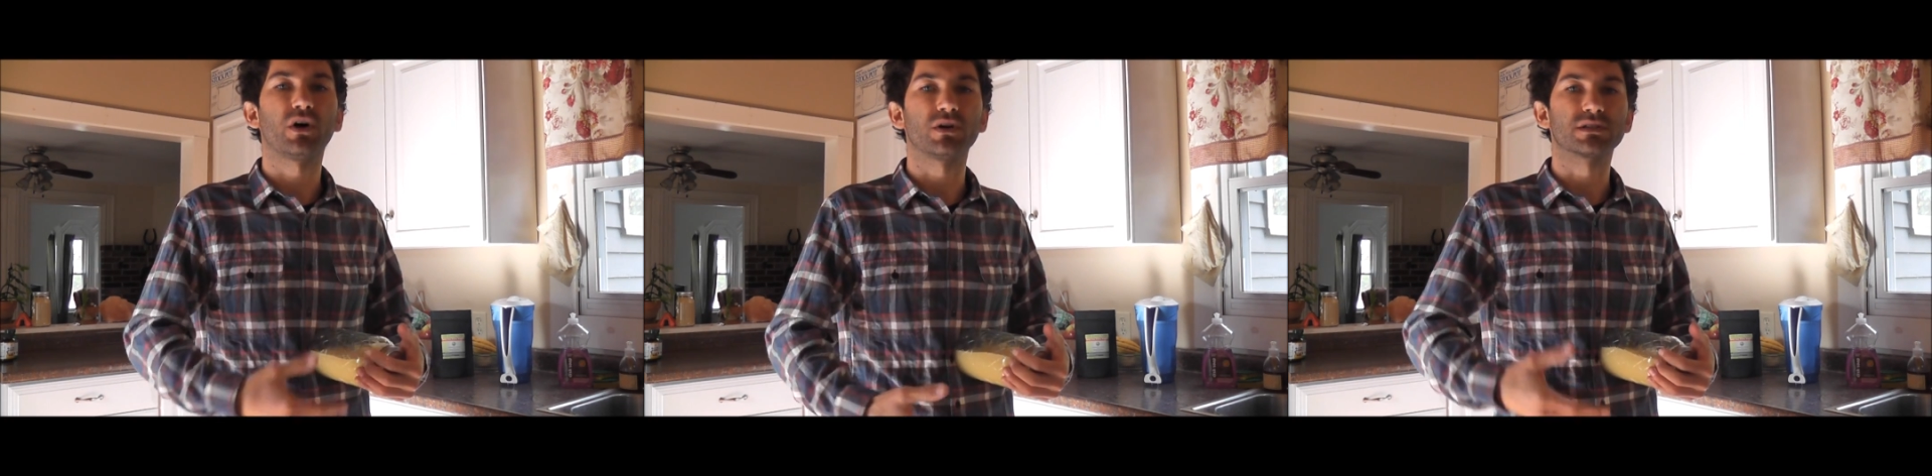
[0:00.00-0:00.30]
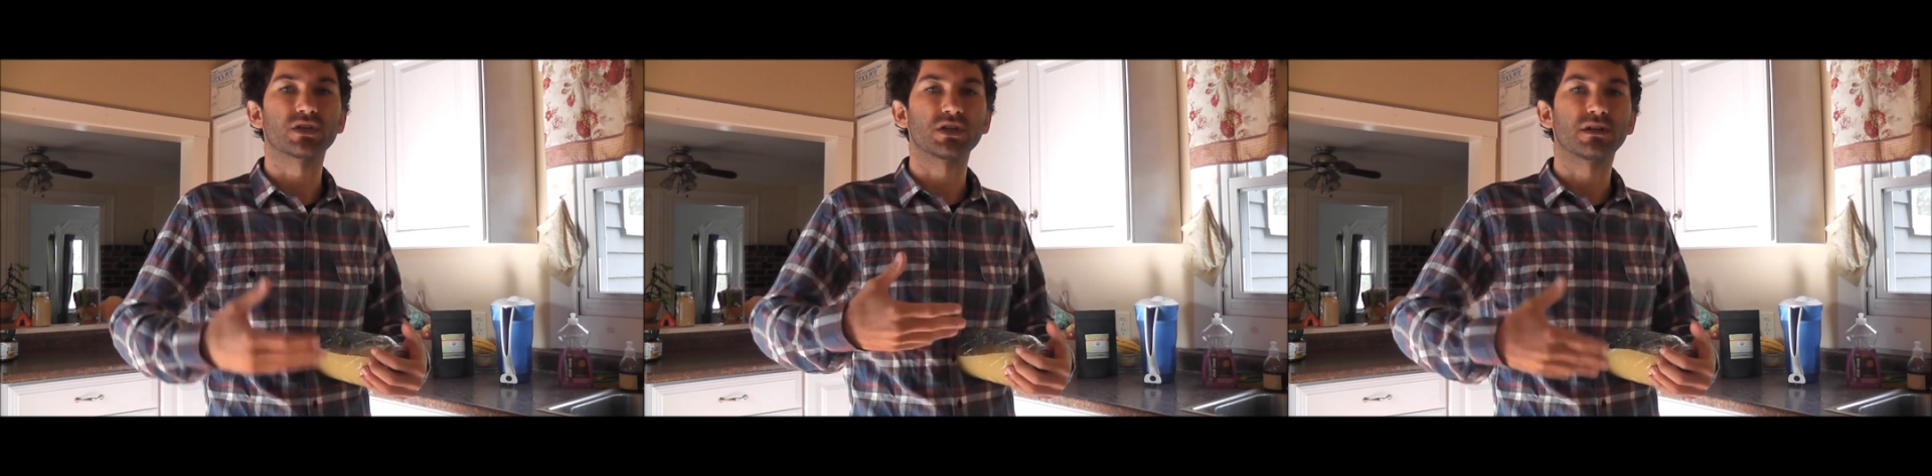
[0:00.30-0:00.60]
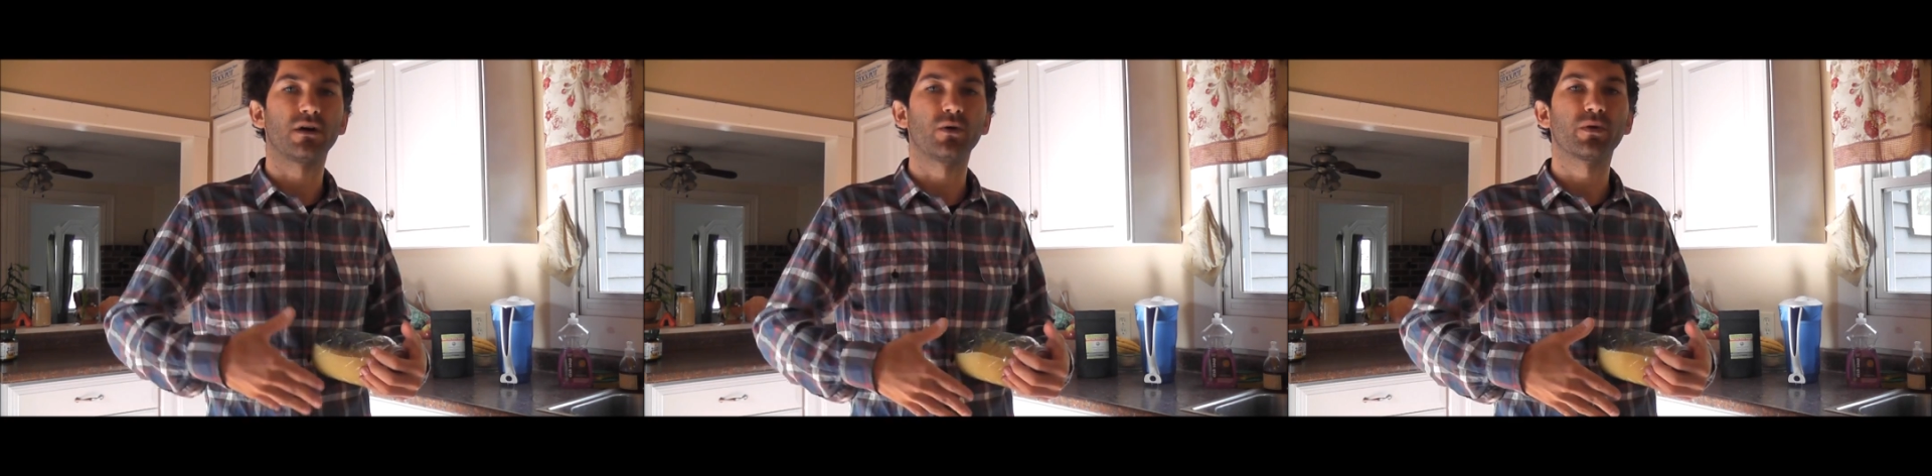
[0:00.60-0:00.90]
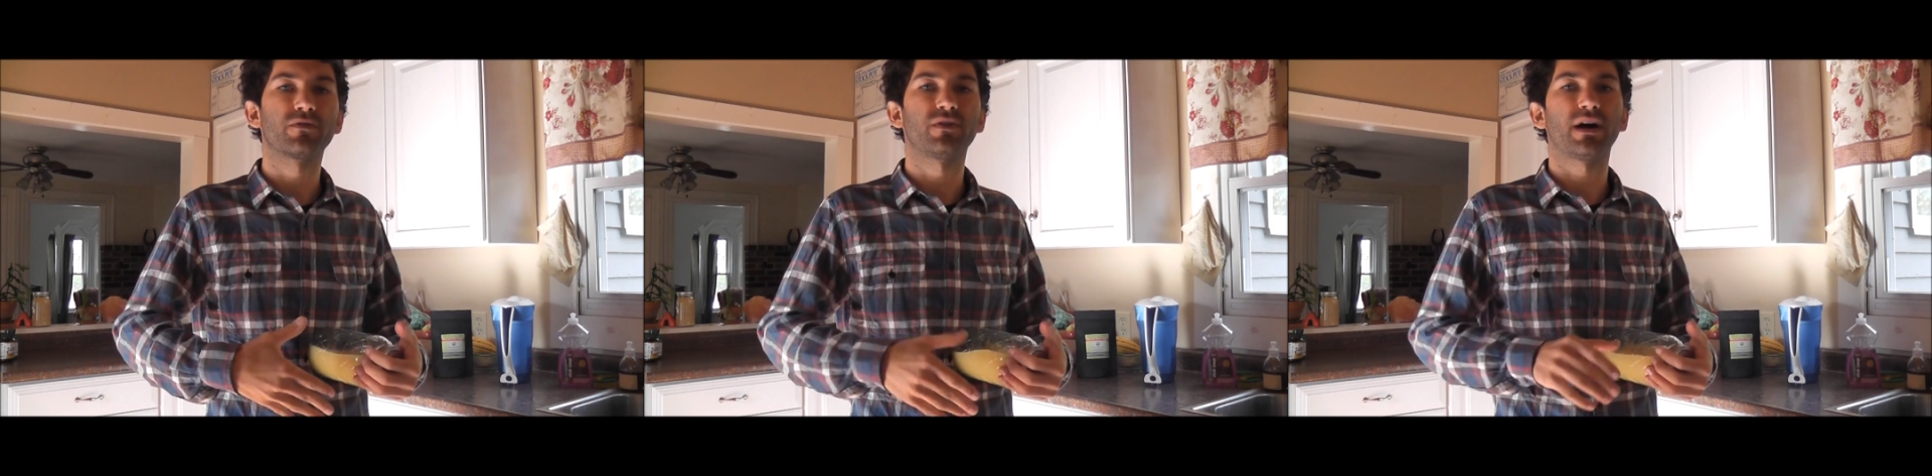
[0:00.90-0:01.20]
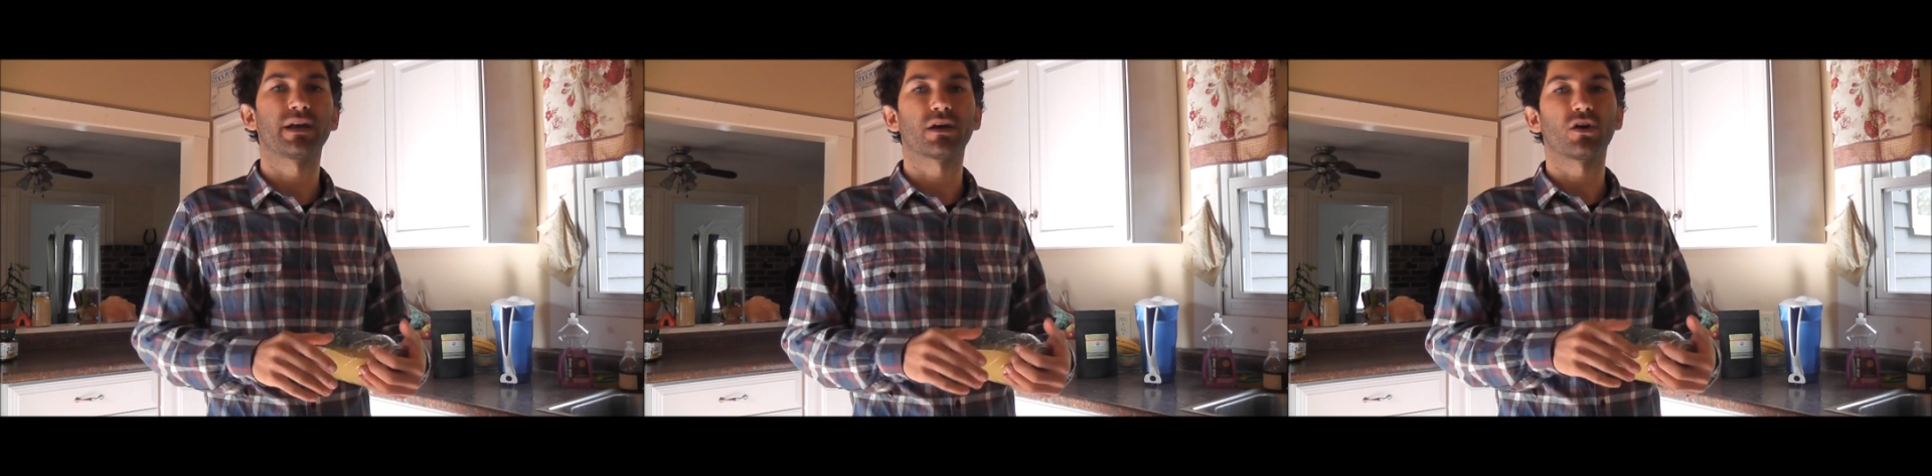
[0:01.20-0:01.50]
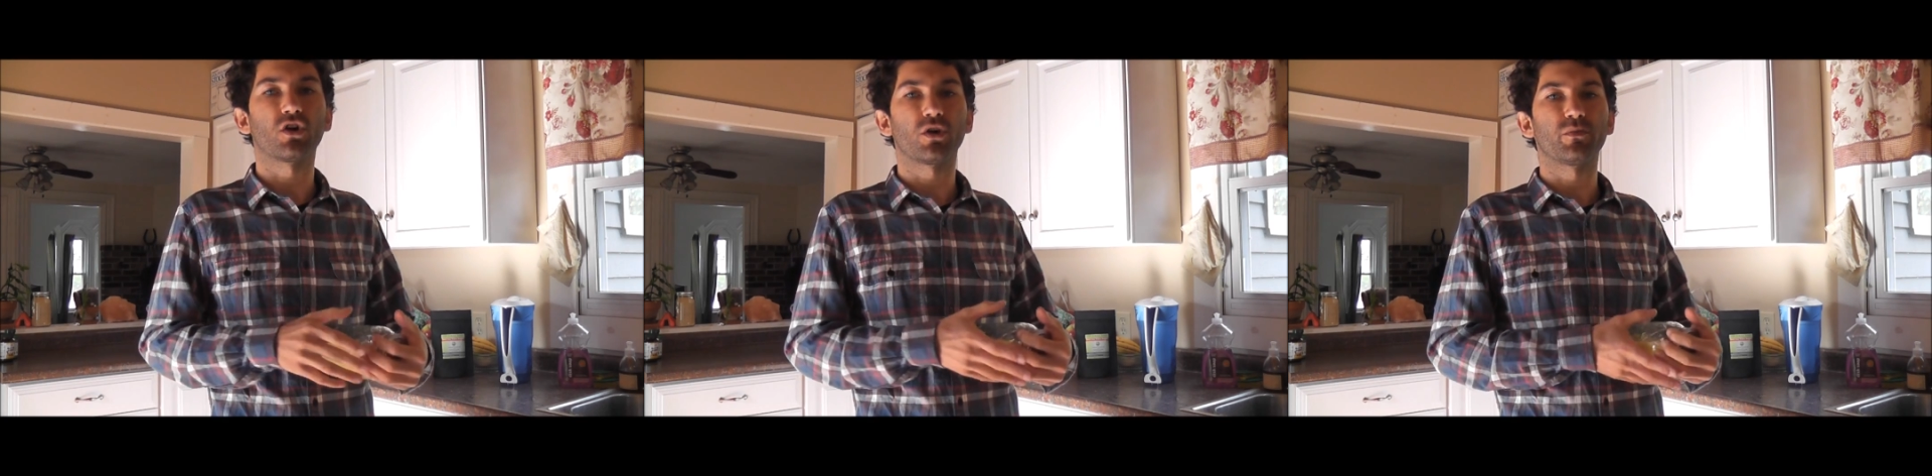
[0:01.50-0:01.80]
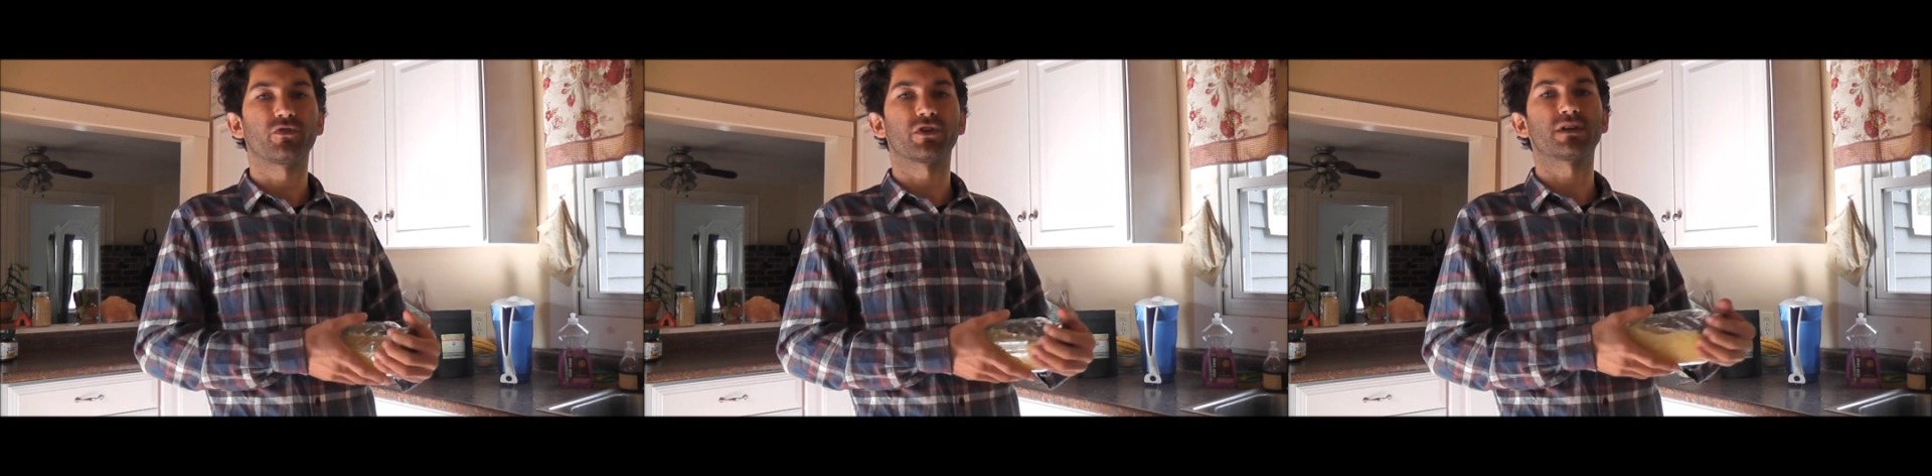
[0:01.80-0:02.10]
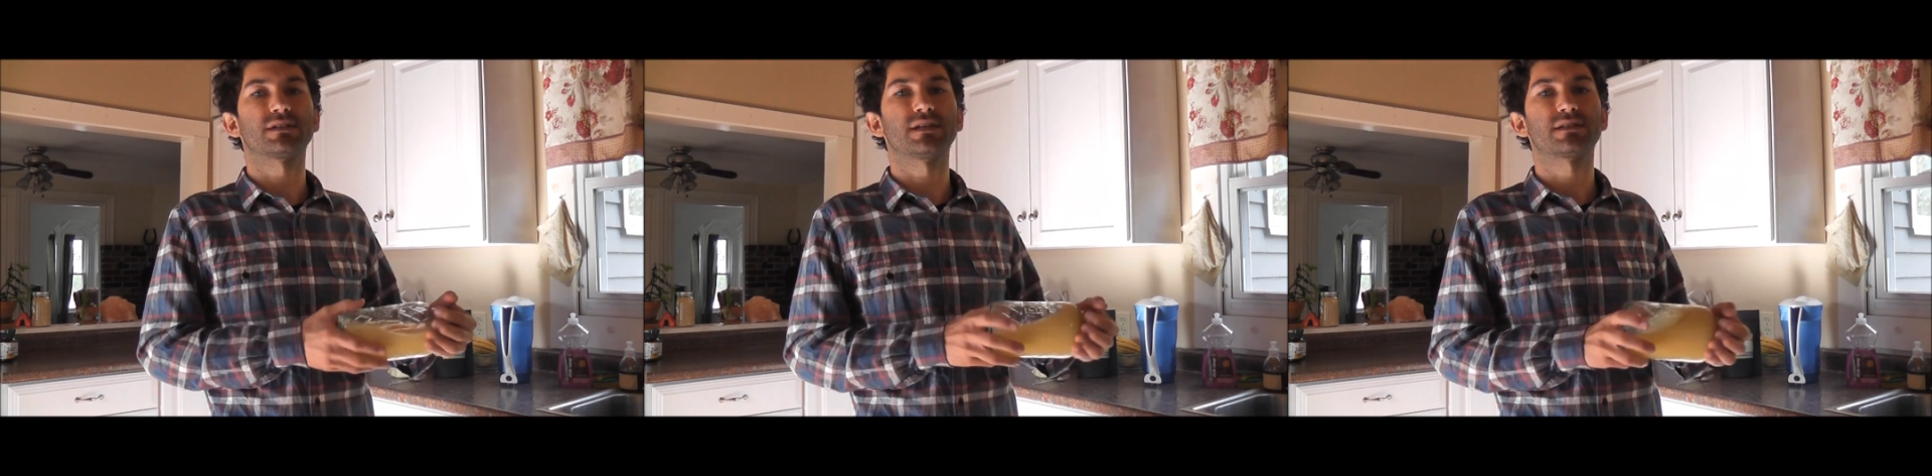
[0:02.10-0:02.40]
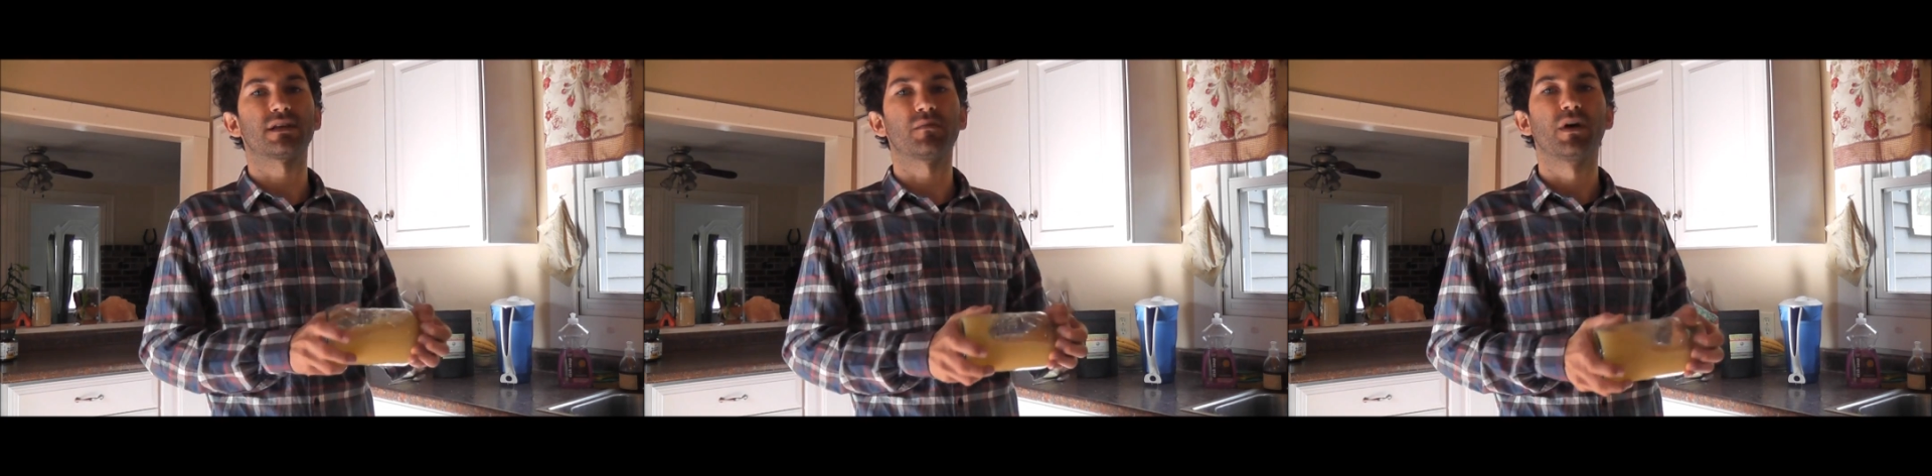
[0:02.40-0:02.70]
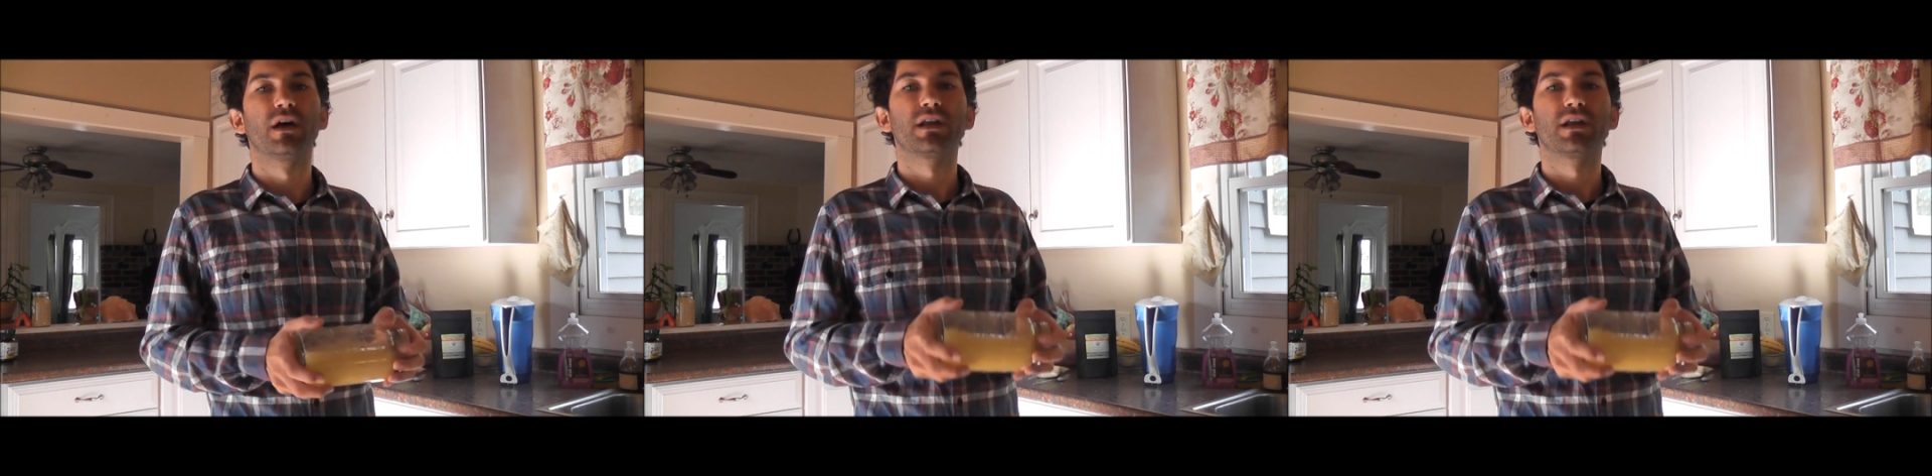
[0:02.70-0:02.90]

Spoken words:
pollen such a tonifying herb for your system.